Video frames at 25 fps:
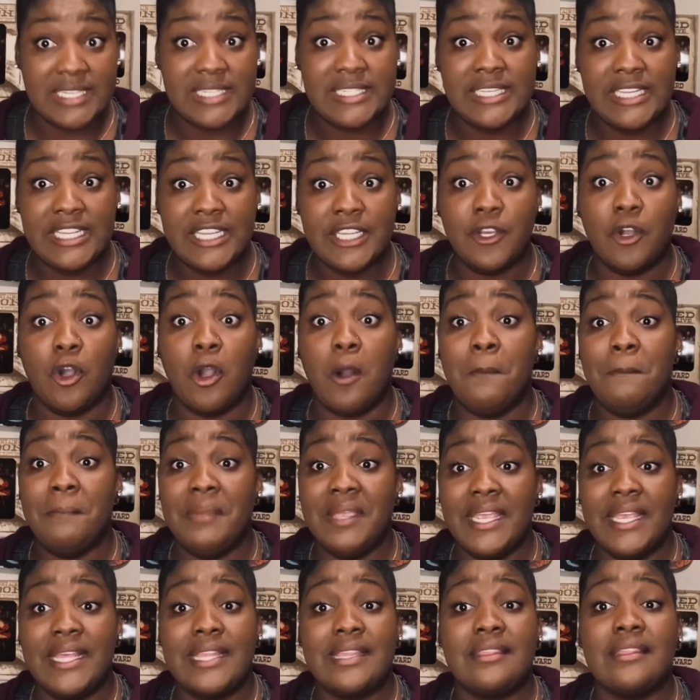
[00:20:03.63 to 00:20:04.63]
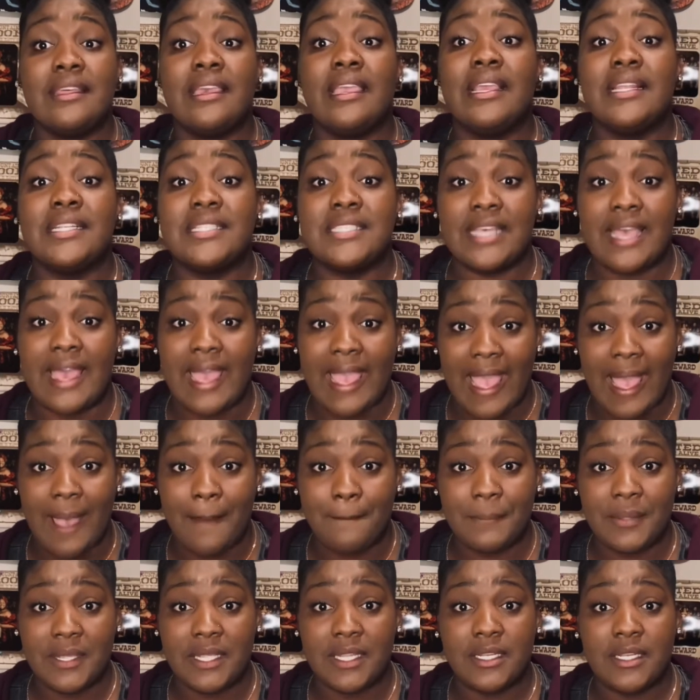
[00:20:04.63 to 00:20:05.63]
deal, a big thing to
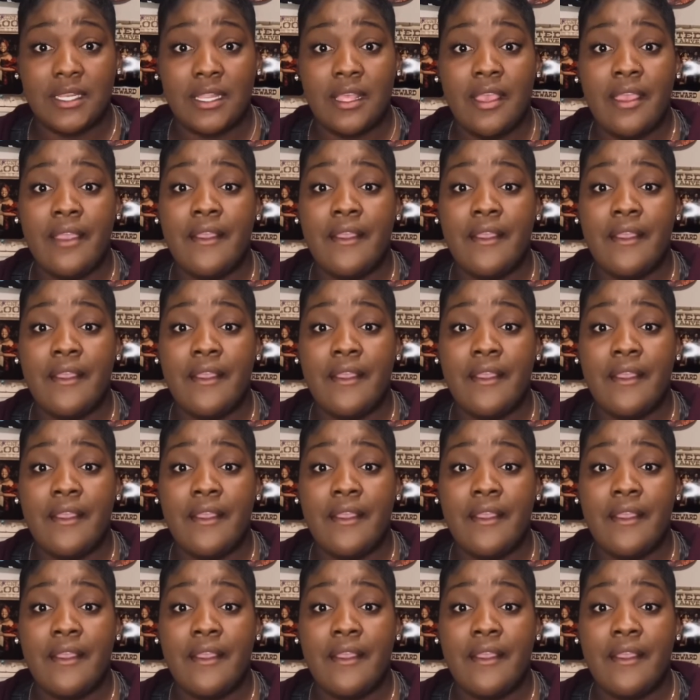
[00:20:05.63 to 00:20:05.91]
happen.